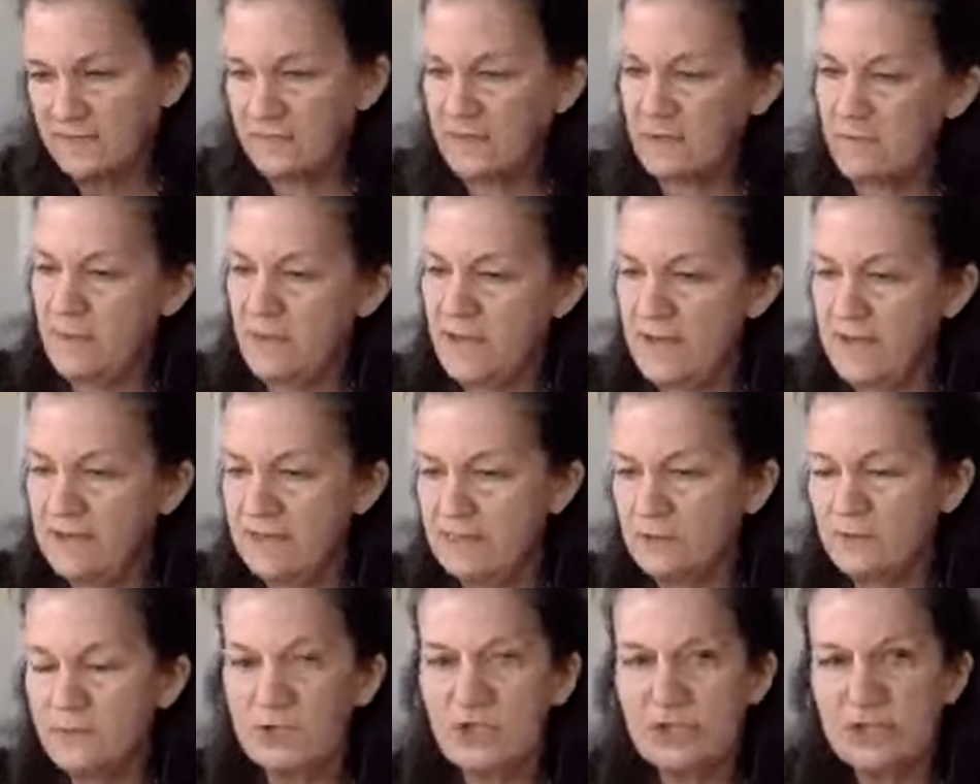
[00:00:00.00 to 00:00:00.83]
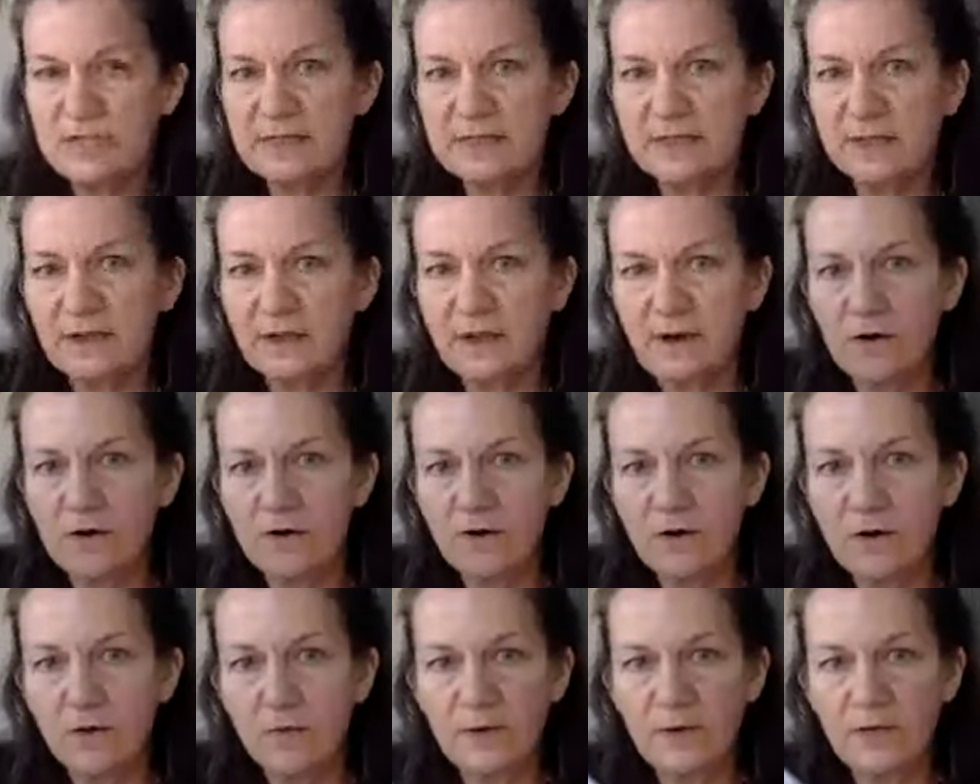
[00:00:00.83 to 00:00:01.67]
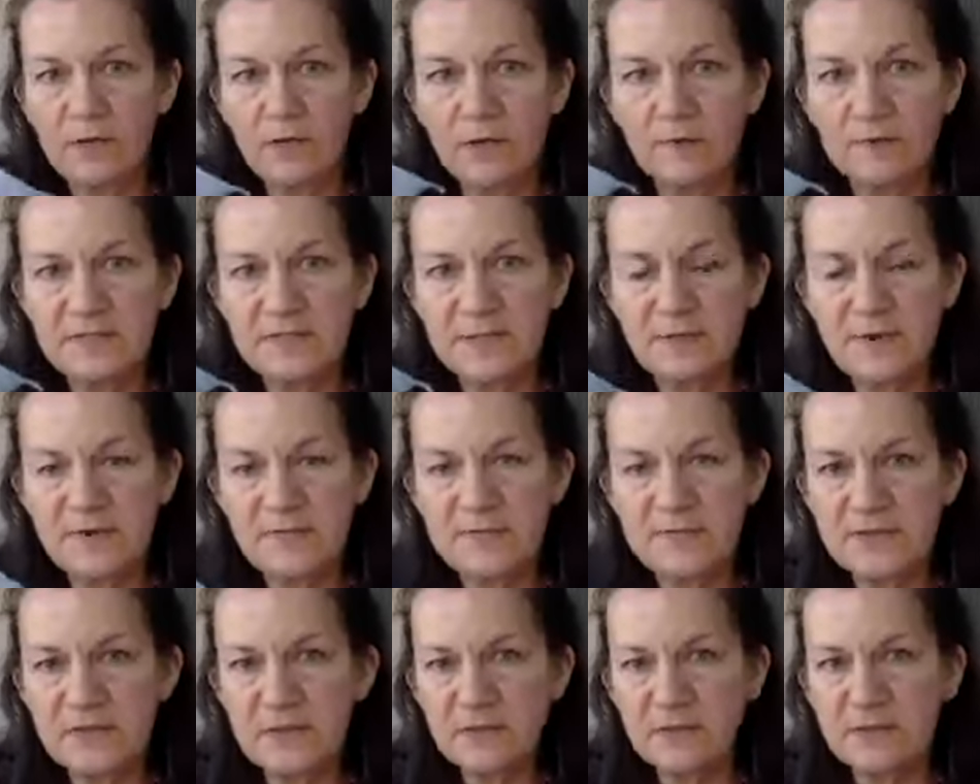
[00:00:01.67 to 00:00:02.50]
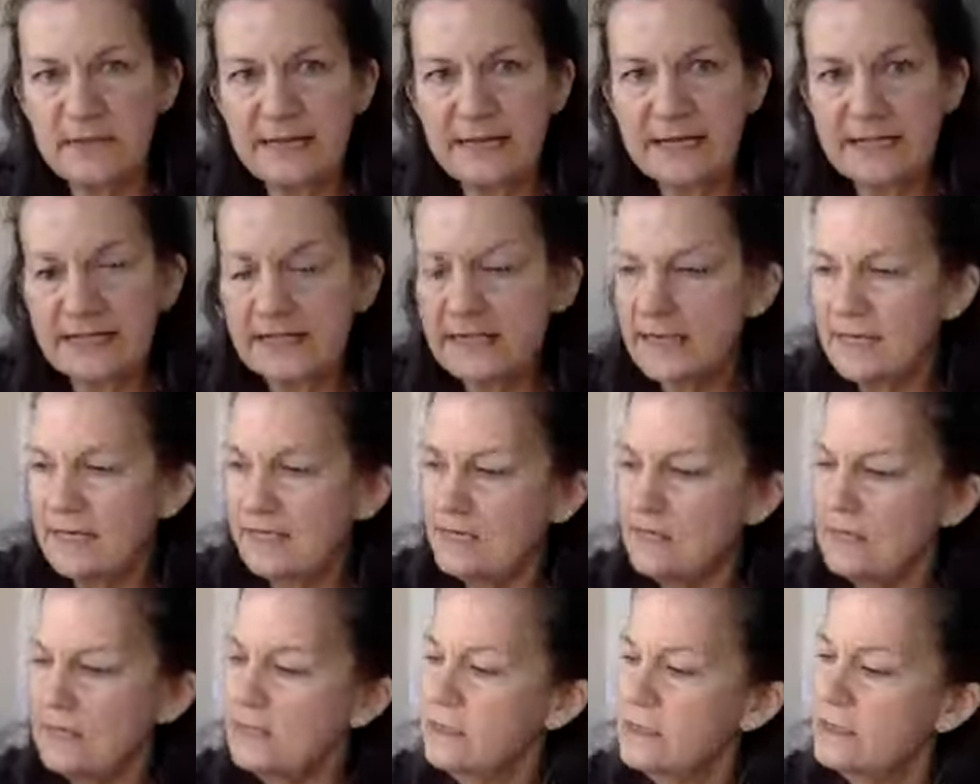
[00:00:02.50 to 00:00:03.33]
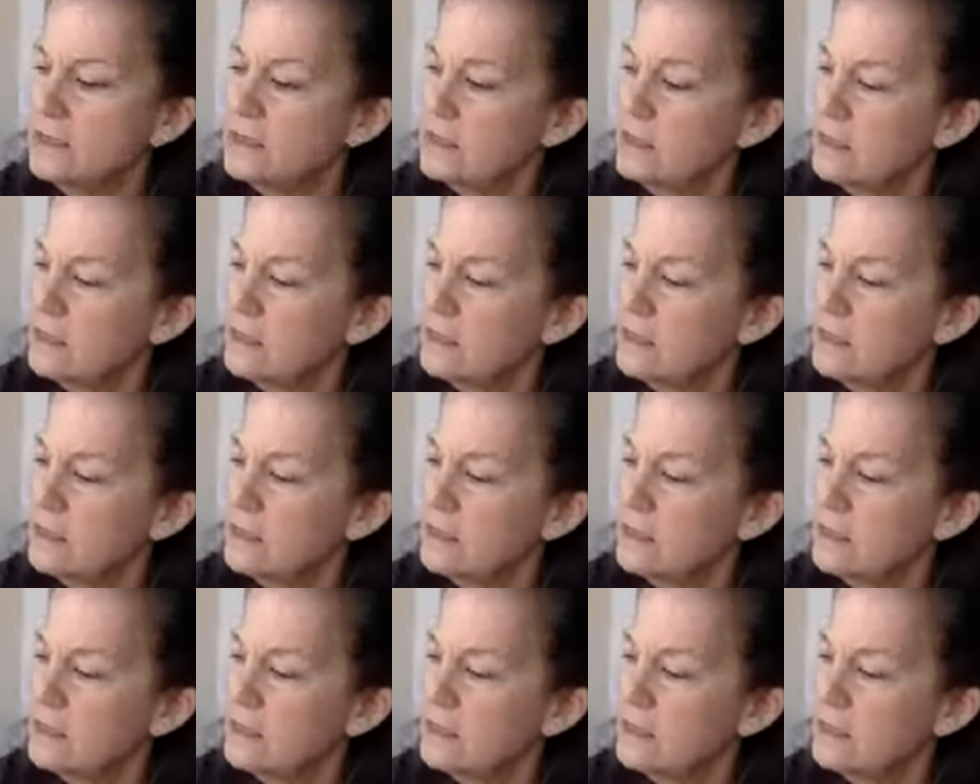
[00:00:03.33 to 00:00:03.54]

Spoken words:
of the mask, which is the longer one. See, we've sewn that together.